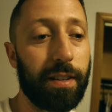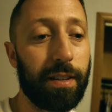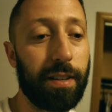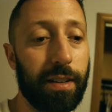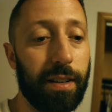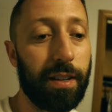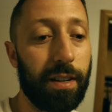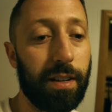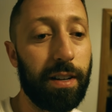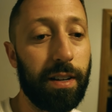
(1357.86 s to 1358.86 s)

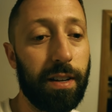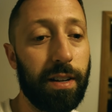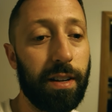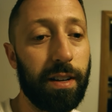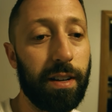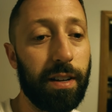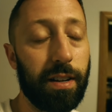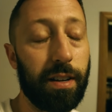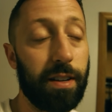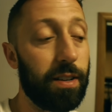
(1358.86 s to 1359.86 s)

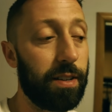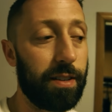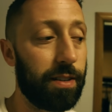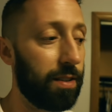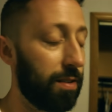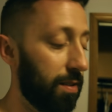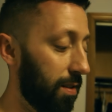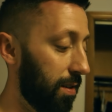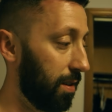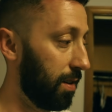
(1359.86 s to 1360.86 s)

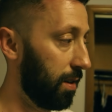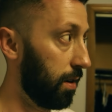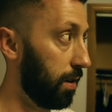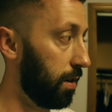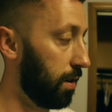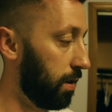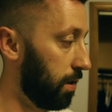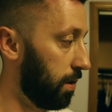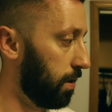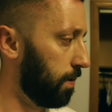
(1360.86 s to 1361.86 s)

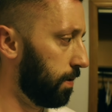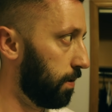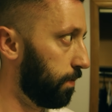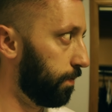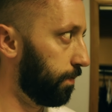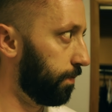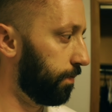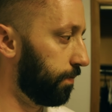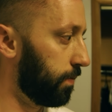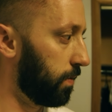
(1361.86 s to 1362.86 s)

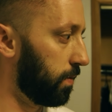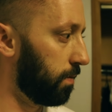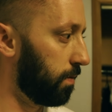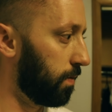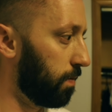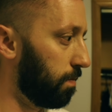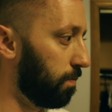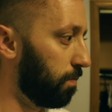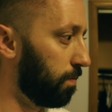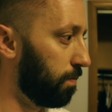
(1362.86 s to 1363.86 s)

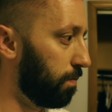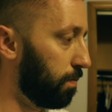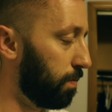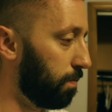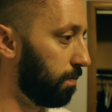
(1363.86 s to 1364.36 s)
[no speech]